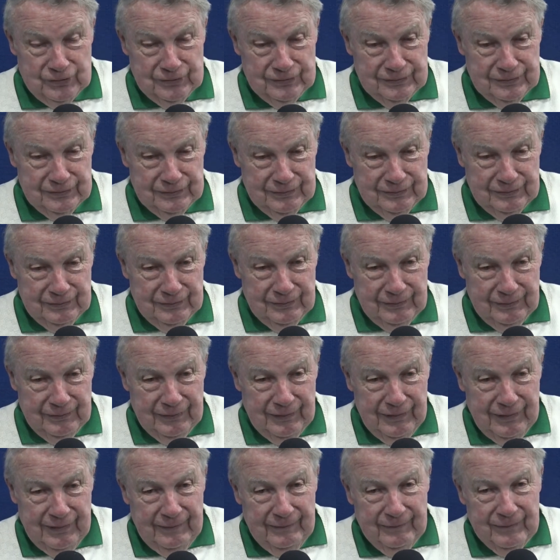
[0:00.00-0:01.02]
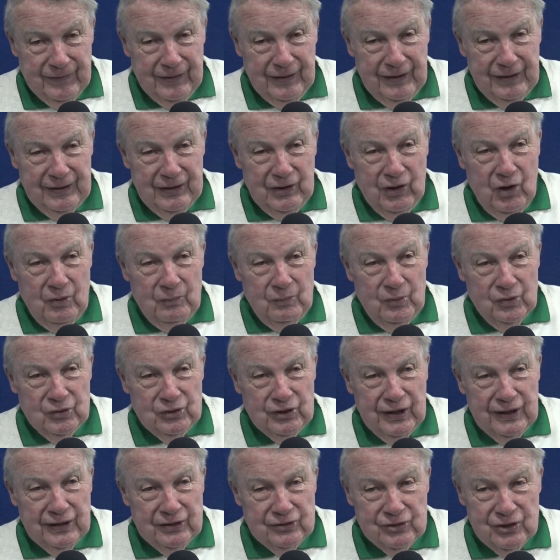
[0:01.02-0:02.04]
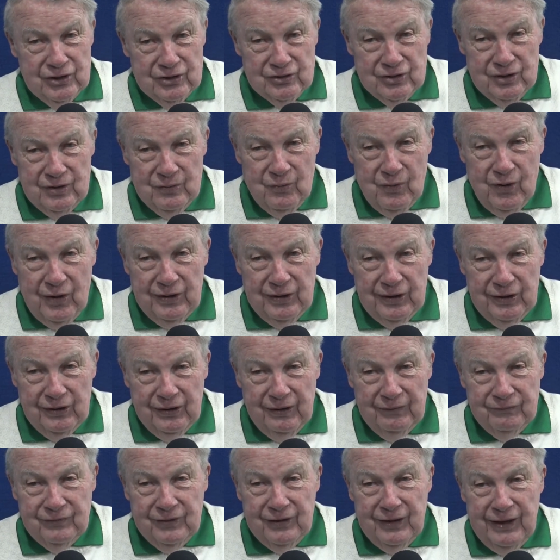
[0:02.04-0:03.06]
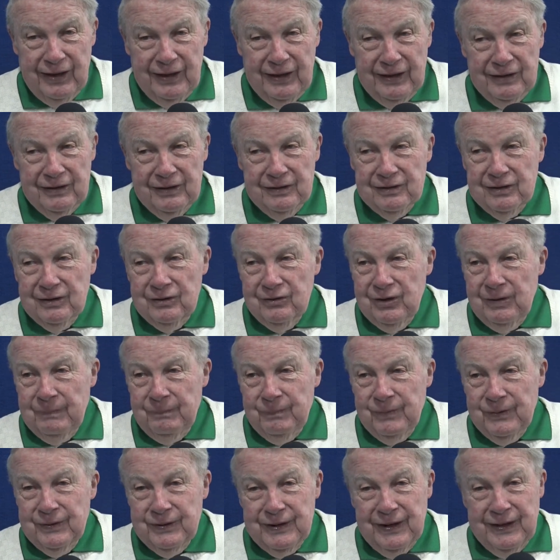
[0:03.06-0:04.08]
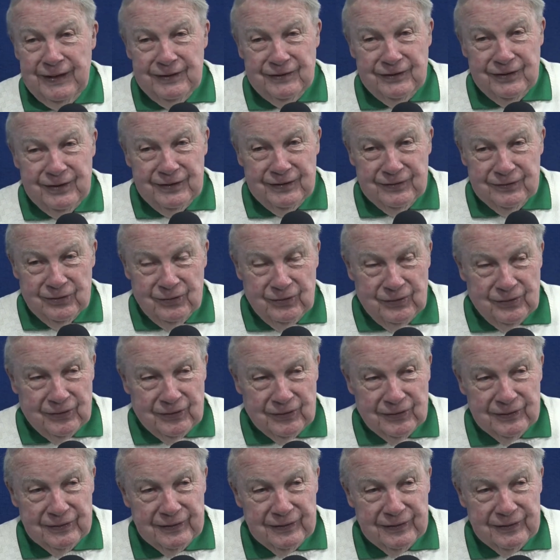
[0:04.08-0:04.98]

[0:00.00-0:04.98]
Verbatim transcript: Wow. And he almost had 61. He left it hanging on the lip on the 18th hole.